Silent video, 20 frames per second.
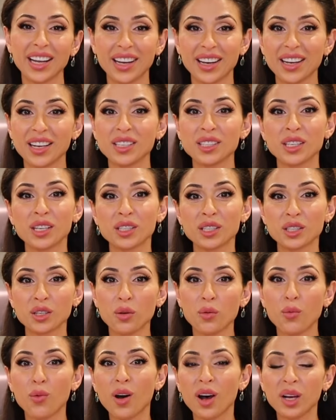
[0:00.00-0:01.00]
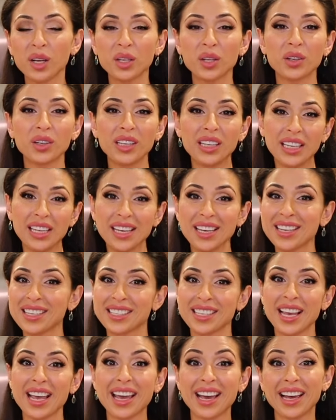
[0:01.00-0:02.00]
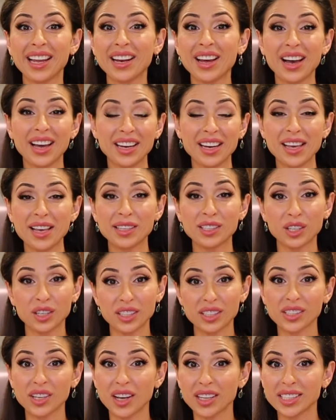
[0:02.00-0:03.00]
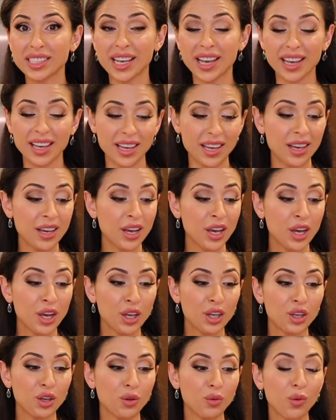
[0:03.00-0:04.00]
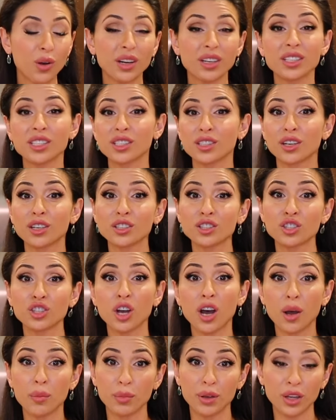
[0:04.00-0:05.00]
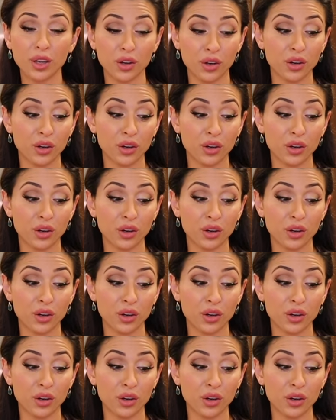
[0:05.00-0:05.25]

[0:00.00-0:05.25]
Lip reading: guys, so while your leeks and onions are sauteing, you want to start chopping your